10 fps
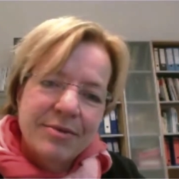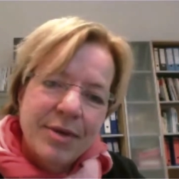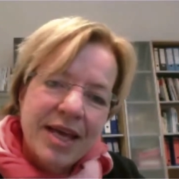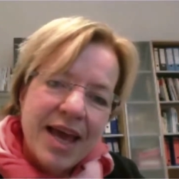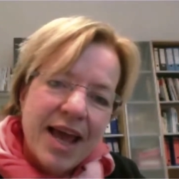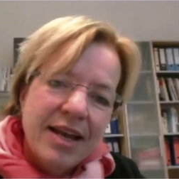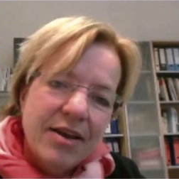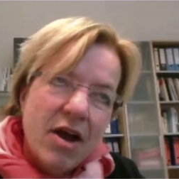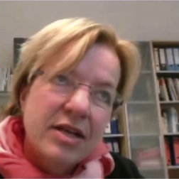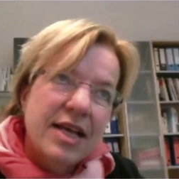We
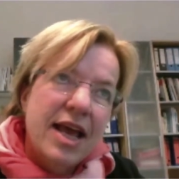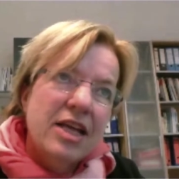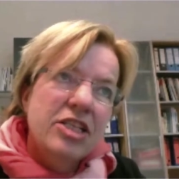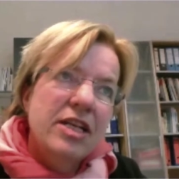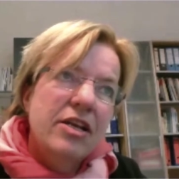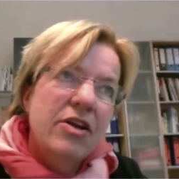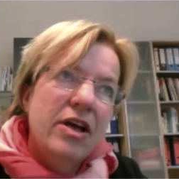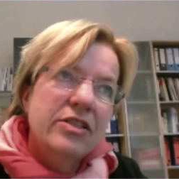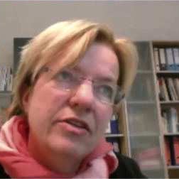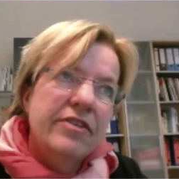cannot actually
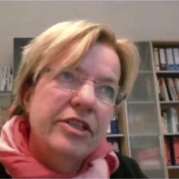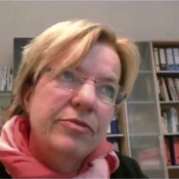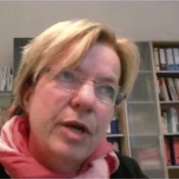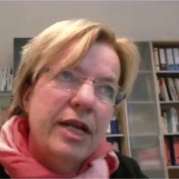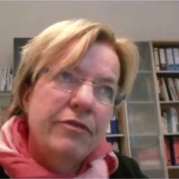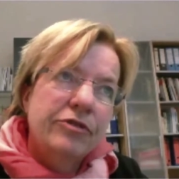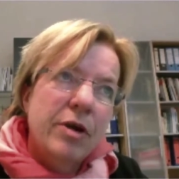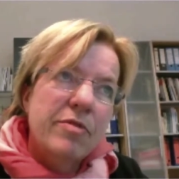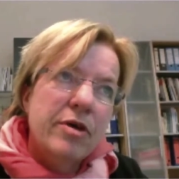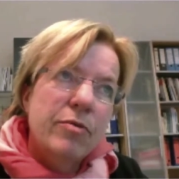learn so very well
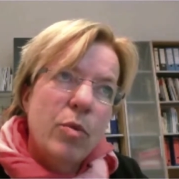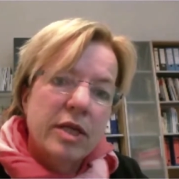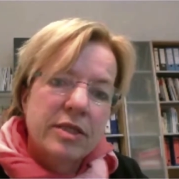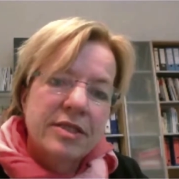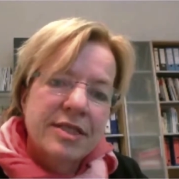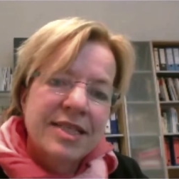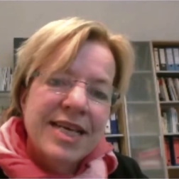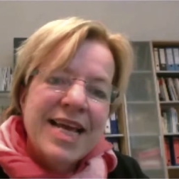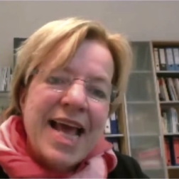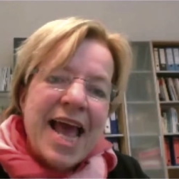from the what.
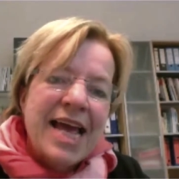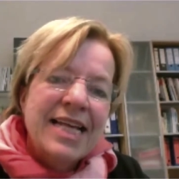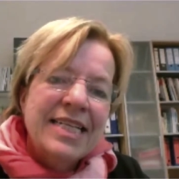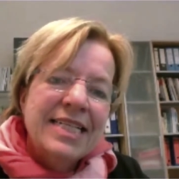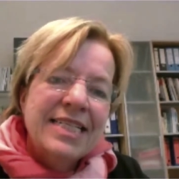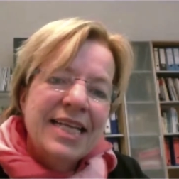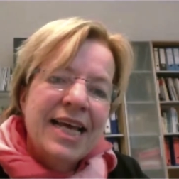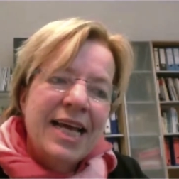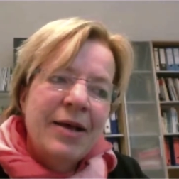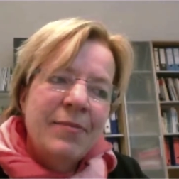And
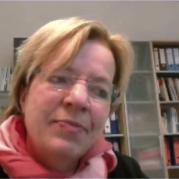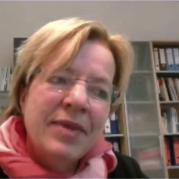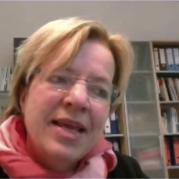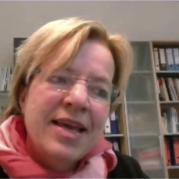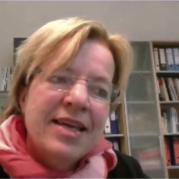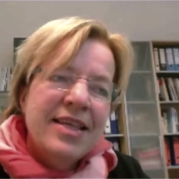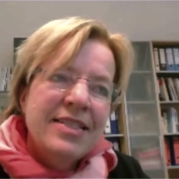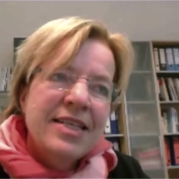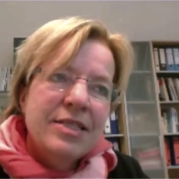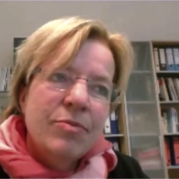this
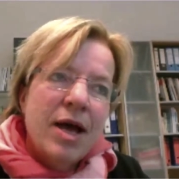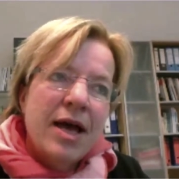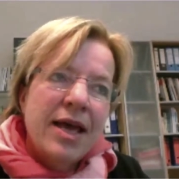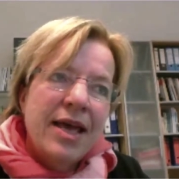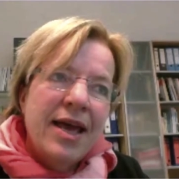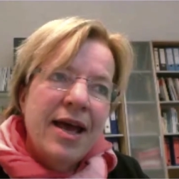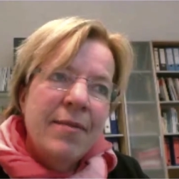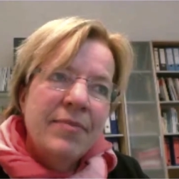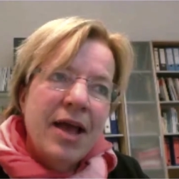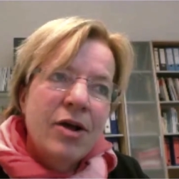is why
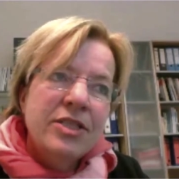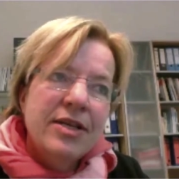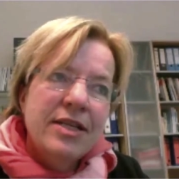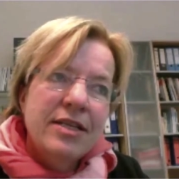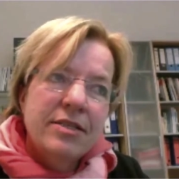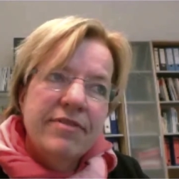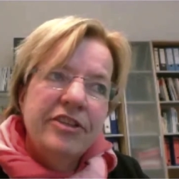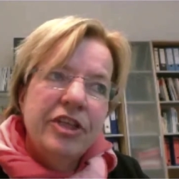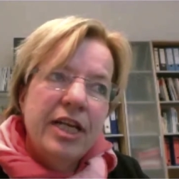also it is very